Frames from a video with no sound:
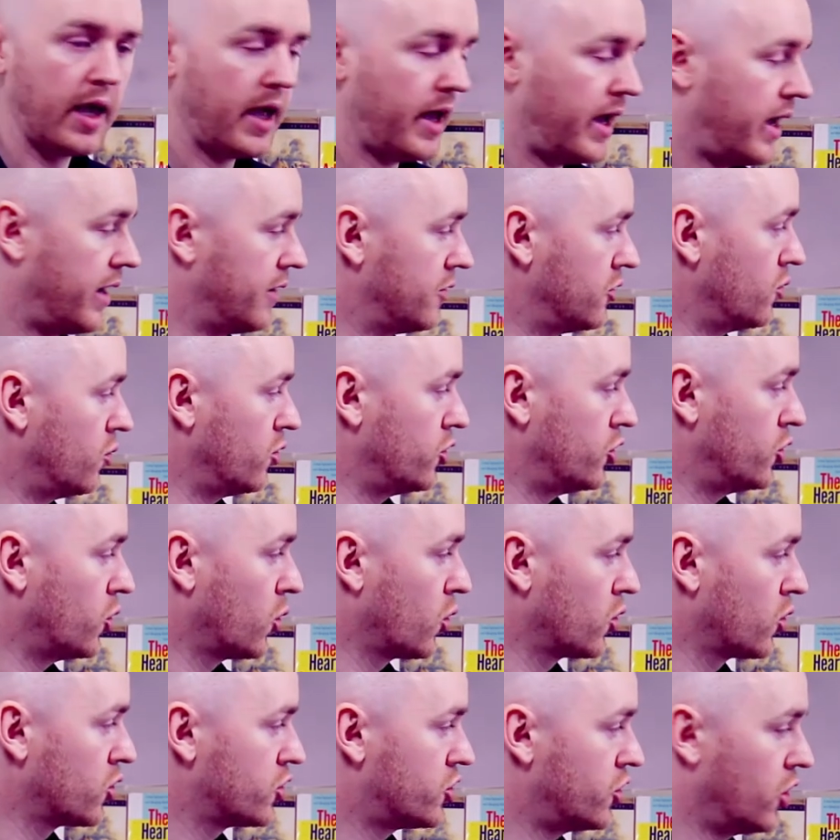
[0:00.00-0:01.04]
And
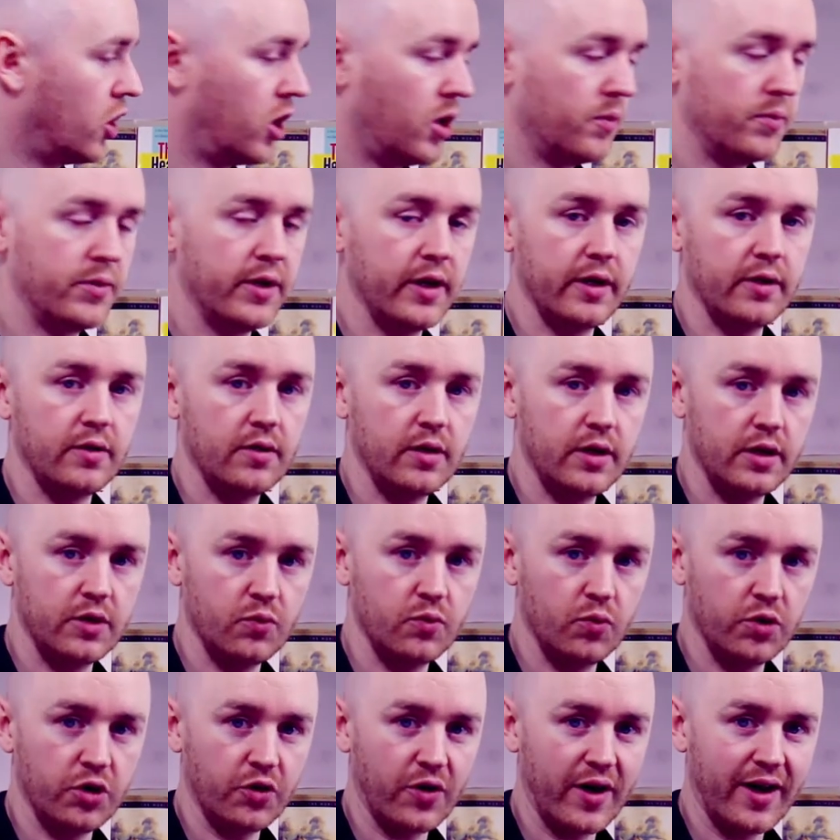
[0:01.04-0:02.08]
your job then,
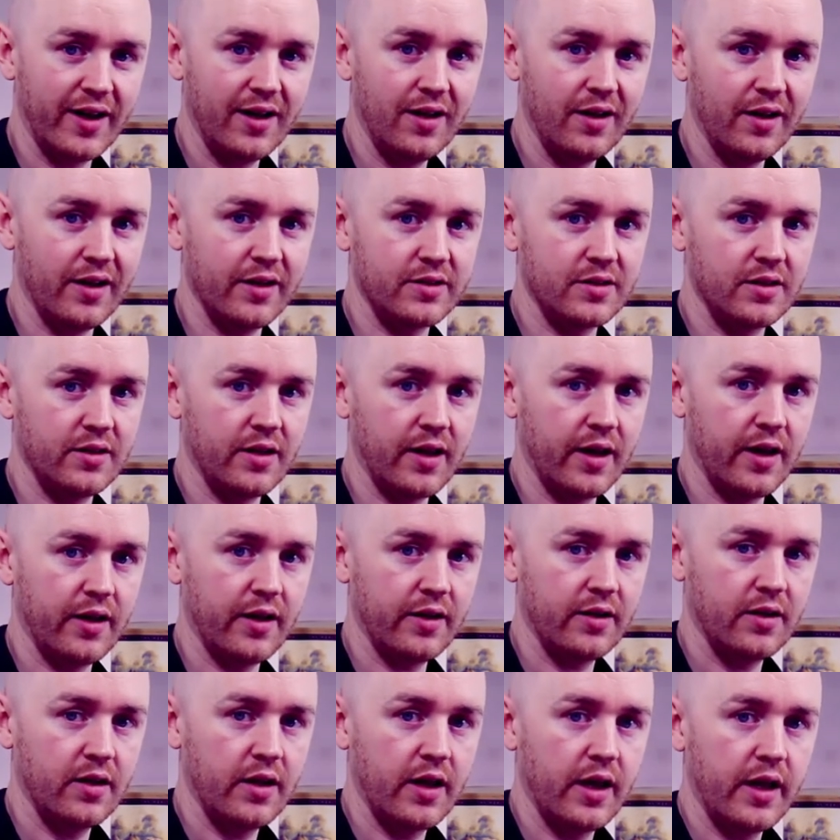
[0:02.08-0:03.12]
when you're analyzing
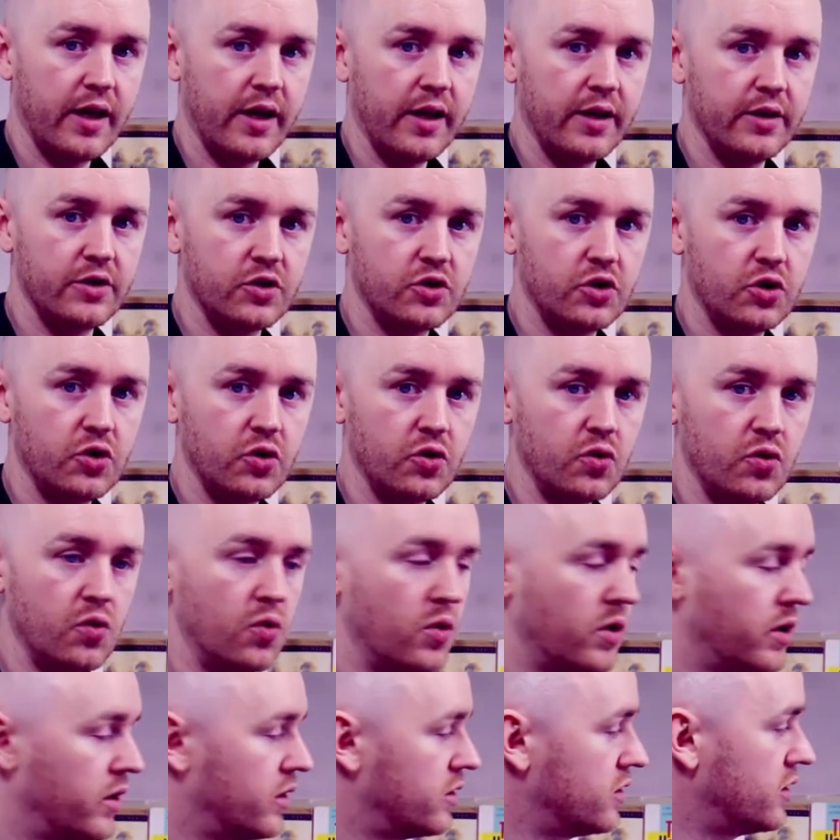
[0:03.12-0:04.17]
that, is to
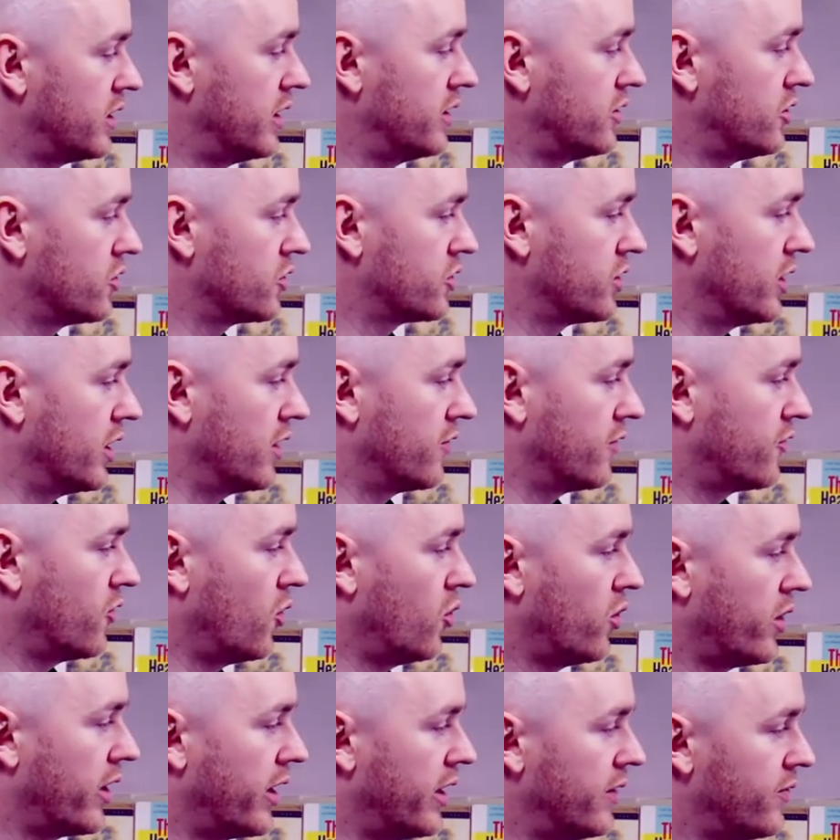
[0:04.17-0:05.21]
say to yourself,
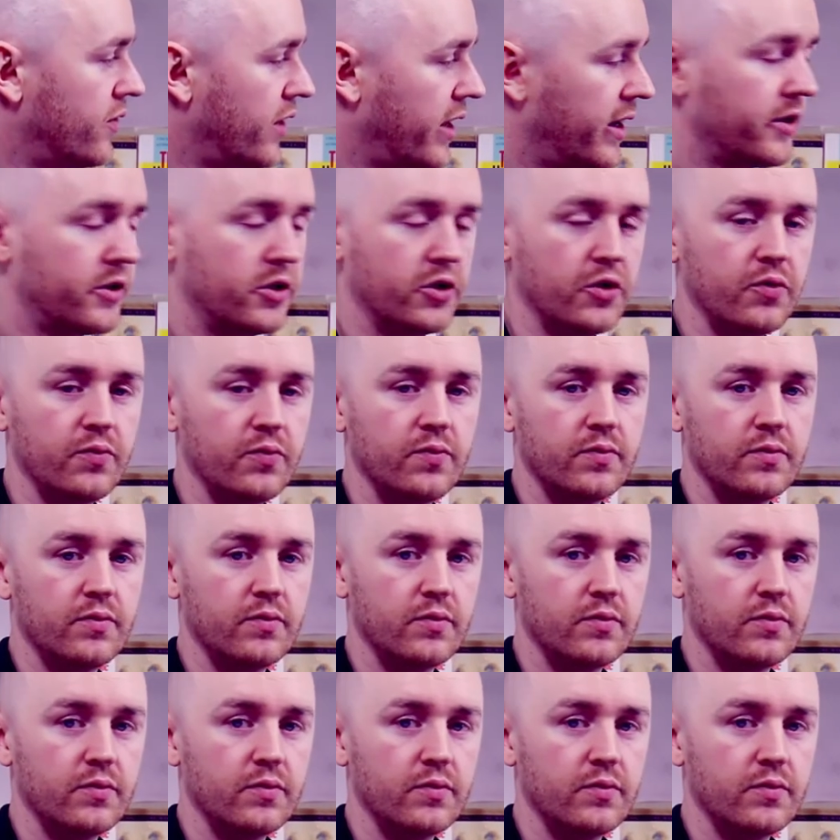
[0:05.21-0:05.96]
okay, thank you.